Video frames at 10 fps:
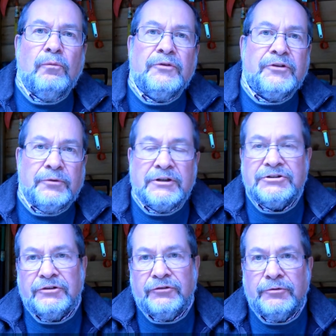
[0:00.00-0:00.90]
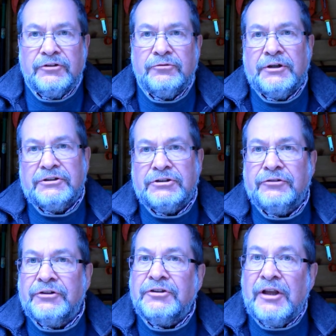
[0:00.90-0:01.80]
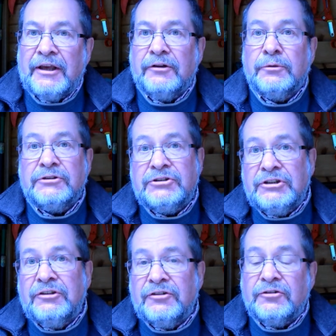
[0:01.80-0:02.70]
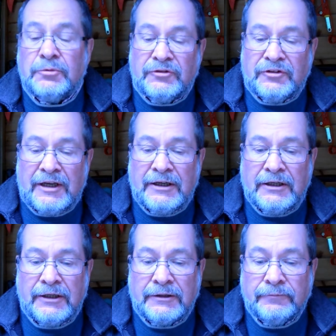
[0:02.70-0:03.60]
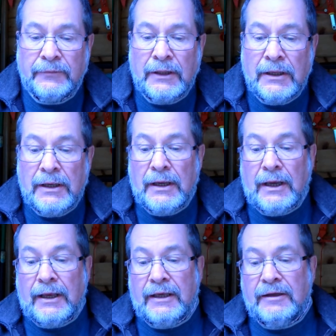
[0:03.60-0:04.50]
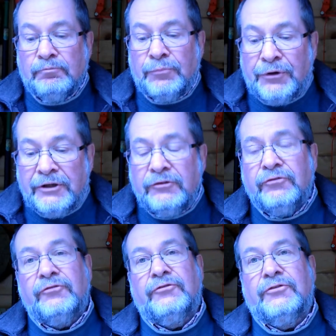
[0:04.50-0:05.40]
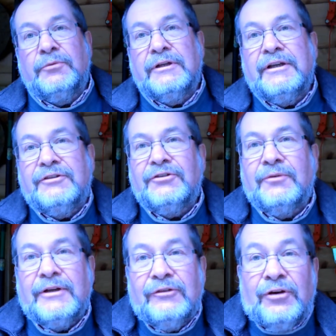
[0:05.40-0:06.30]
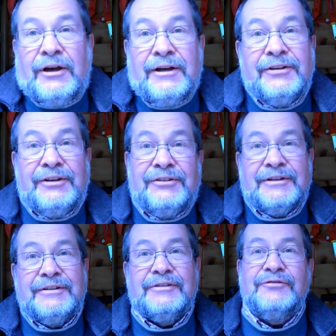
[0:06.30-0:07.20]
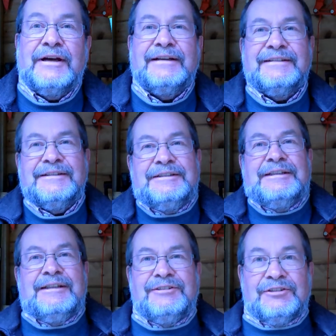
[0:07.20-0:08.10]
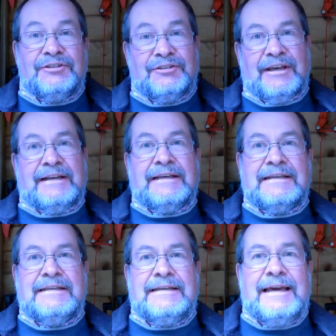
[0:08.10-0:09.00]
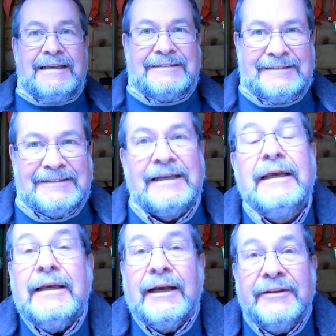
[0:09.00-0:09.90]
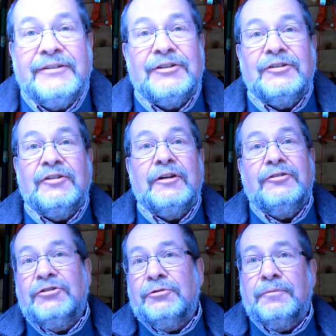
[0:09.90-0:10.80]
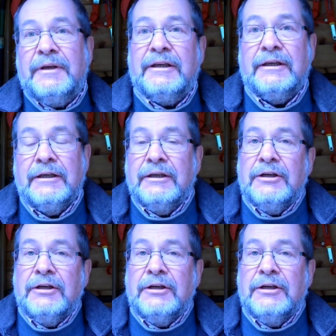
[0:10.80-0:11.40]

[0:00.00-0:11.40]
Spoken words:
with the question of the resurrection of the dead, which Jesus was tackling. In brief, do we need to go any further than the fact that Jesus said yes, and this concerns you and me,